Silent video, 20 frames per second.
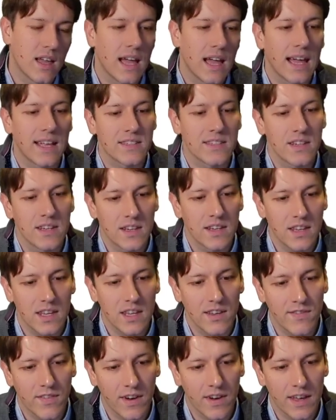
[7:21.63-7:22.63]
And
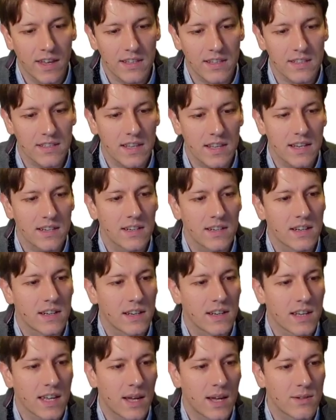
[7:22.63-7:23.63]
if I instead
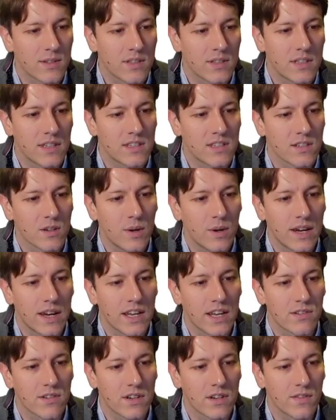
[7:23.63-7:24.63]
counted these
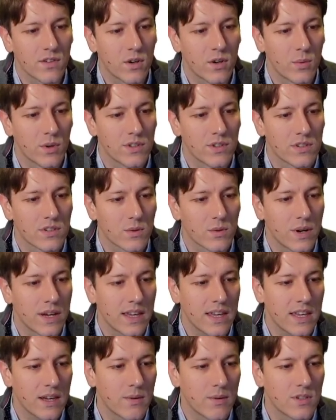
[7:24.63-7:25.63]
squares, right, I've got one
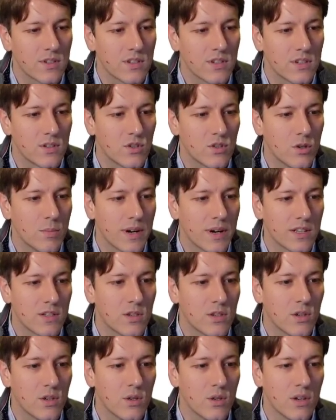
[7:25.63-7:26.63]
square here, which is 2 by
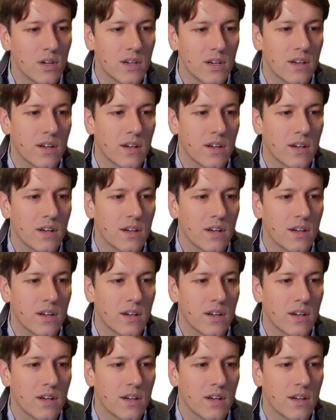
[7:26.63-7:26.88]
2,